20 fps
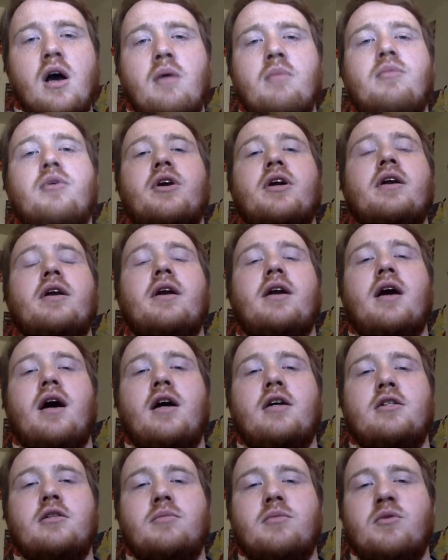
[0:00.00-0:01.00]
Bringing in
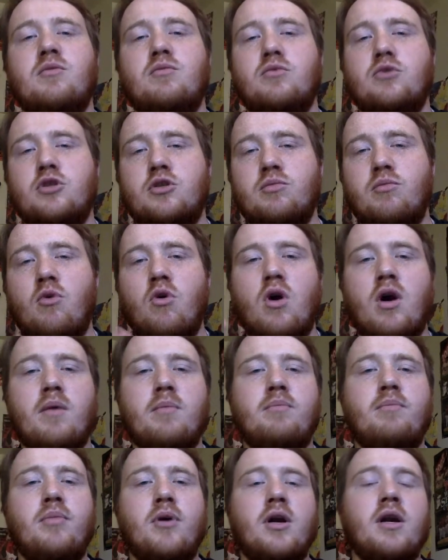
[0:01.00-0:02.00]
Yzerman was smart,
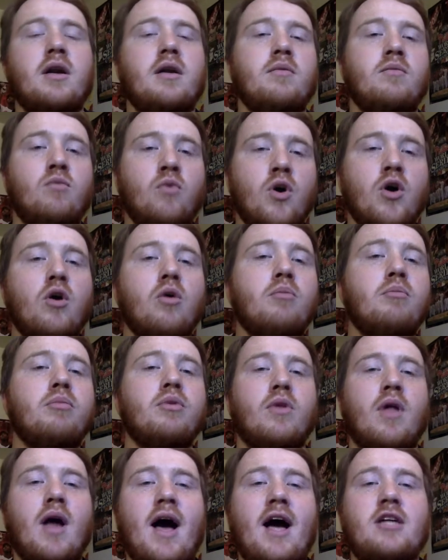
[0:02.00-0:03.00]
but will
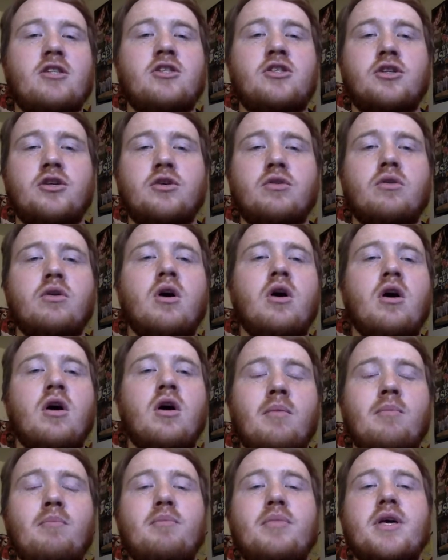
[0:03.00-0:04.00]
Blashill
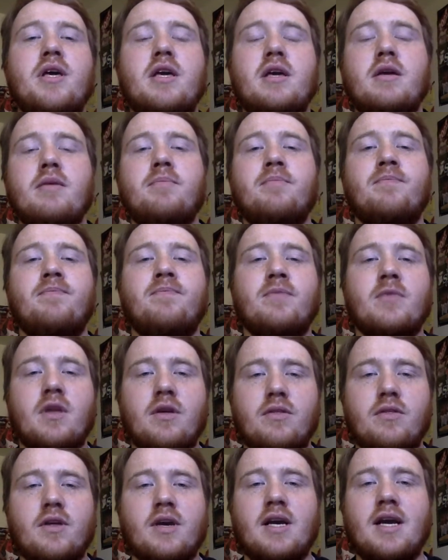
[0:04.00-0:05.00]
be
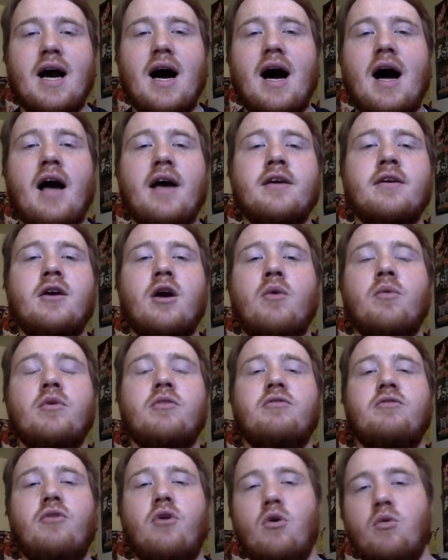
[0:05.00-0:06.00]
the guy going
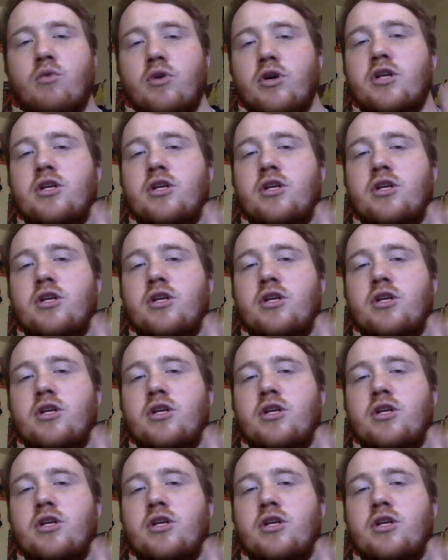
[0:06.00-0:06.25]
forward?